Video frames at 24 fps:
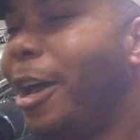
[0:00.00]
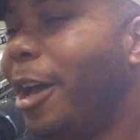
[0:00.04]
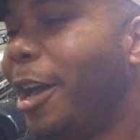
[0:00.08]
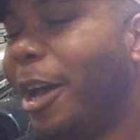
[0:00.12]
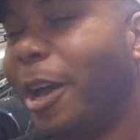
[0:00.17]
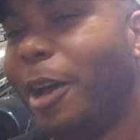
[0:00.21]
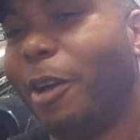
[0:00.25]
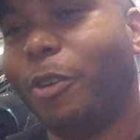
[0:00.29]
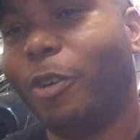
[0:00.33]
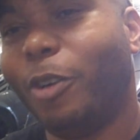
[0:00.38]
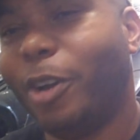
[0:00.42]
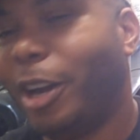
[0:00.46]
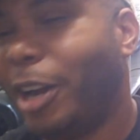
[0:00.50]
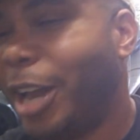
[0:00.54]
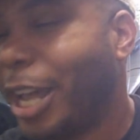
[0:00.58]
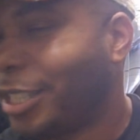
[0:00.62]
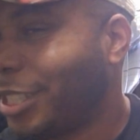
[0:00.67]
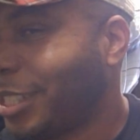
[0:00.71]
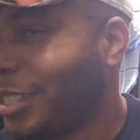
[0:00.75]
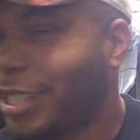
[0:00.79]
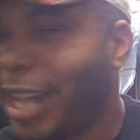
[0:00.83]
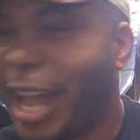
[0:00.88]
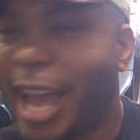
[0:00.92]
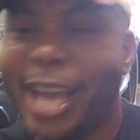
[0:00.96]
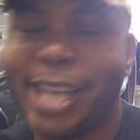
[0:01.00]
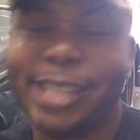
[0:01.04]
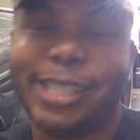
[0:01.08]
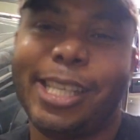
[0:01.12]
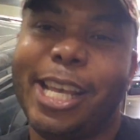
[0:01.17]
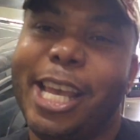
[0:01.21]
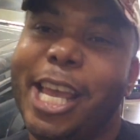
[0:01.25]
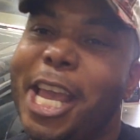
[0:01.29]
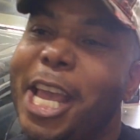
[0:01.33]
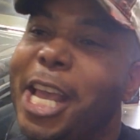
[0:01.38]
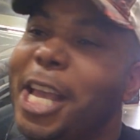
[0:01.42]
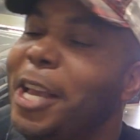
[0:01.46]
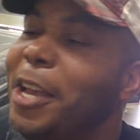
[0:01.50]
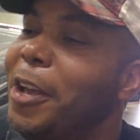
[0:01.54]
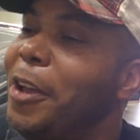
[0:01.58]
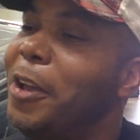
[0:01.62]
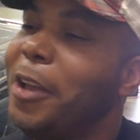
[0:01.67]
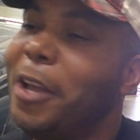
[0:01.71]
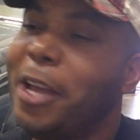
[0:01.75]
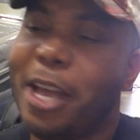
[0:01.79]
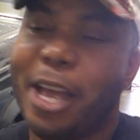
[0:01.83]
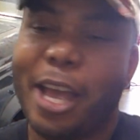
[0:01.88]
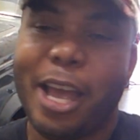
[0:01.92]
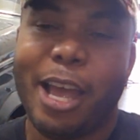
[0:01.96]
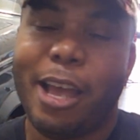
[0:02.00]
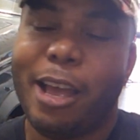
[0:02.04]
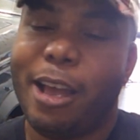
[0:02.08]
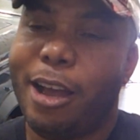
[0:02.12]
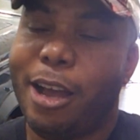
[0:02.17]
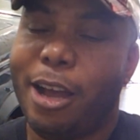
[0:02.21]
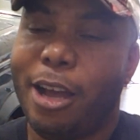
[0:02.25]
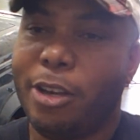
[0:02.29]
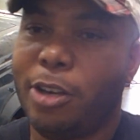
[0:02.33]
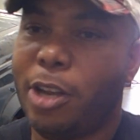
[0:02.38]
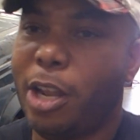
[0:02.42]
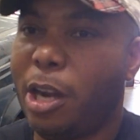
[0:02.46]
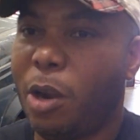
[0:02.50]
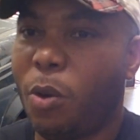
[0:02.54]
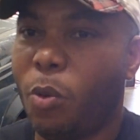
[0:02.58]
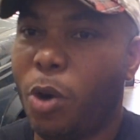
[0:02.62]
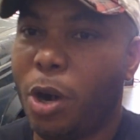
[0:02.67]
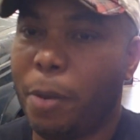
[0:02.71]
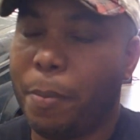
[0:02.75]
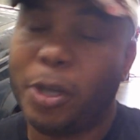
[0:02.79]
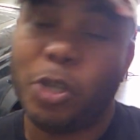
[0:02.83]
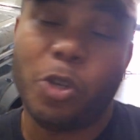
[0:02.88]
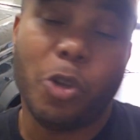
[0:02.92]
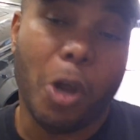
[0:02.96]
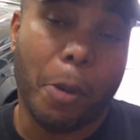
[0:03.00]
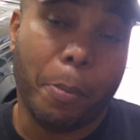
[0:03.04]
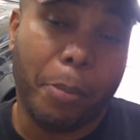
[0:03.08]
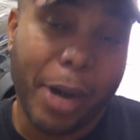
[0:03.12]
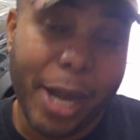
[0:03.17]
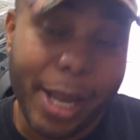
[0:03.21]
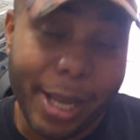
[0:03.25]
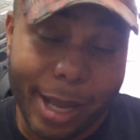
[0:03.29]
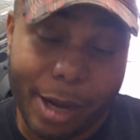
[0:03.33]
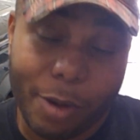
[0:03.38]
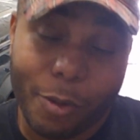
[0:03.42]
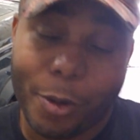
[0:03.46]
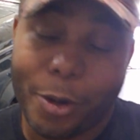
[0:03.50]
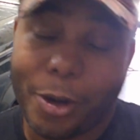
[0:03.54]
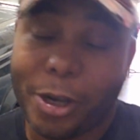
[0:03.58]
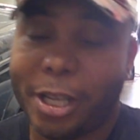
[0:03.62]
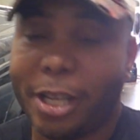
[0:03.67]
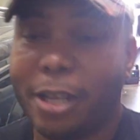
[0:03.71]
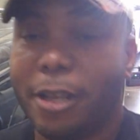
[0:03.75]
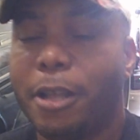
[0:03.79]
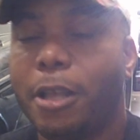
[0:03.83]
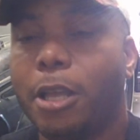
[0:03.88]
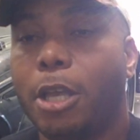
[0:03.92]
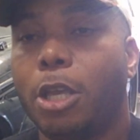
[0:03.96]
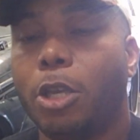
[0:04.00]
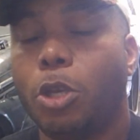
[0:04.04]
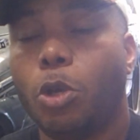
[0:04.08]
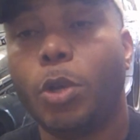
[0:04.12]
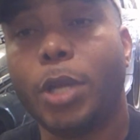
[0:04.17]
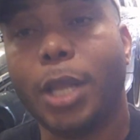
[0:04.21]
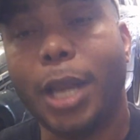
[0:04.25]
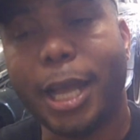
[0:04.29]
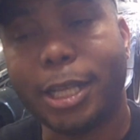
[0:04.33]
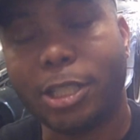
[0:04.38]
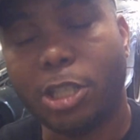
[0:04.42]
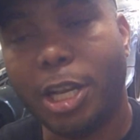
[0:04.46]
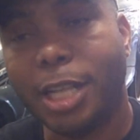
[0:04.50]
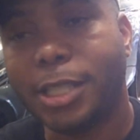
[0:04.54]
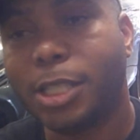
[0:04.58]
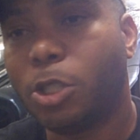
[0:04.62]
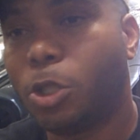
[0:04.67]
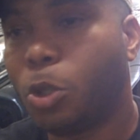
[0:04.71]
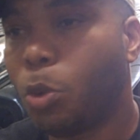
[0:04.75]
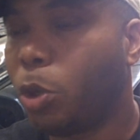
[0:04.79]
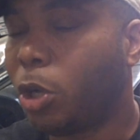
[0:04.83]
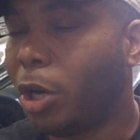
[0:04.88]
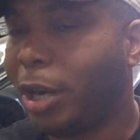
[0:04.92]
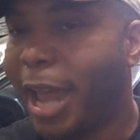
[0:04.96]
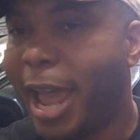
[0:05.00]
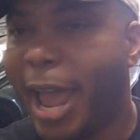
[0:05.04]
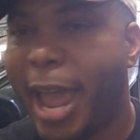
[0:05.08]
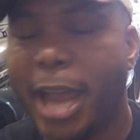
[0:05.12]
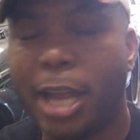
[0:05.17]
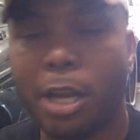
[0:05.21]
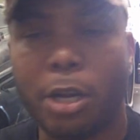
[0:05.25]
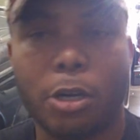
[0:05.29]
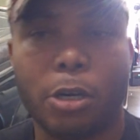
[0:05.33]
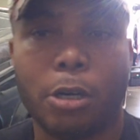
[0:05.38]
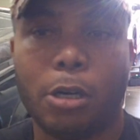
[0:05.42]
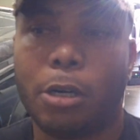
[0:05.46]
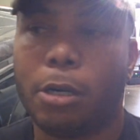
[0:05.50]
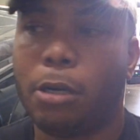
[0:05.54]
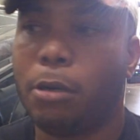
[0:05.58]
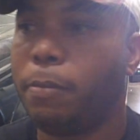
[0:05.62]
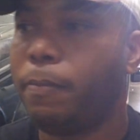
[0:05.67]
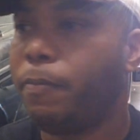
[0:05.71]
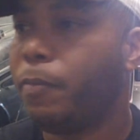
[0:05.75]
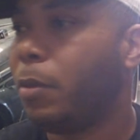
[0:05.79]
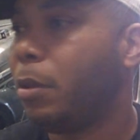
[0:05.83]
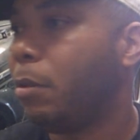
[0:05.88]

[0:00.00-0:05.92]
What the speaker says: or exercising, not at work, but doing a break at work, you can actually listen to it on Anchor,